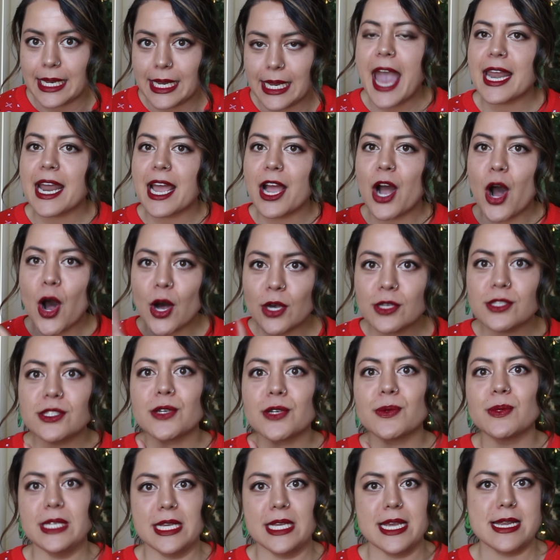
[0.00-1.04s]
And I
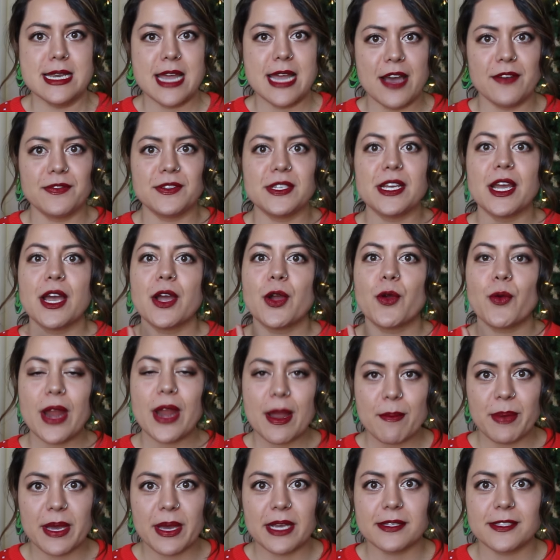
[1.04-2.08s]
also DNF'd
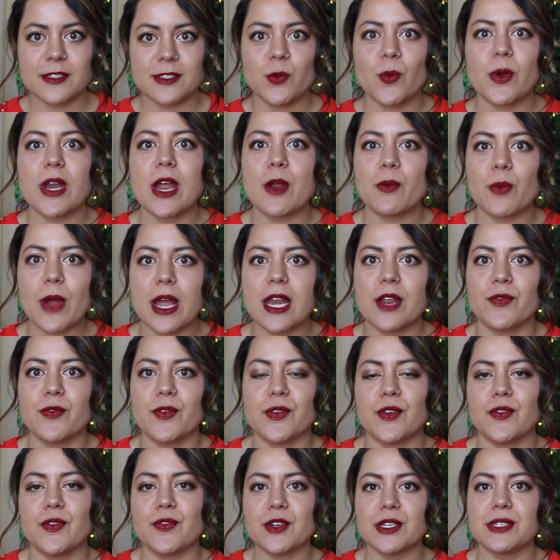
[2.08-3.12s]
Krampus when I read it for
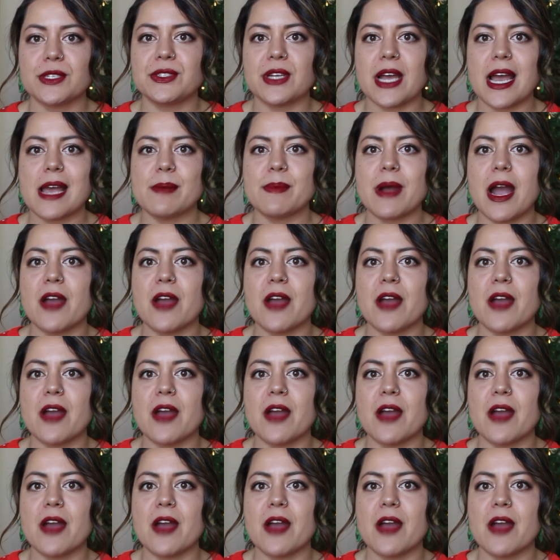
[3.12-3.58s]
the first time,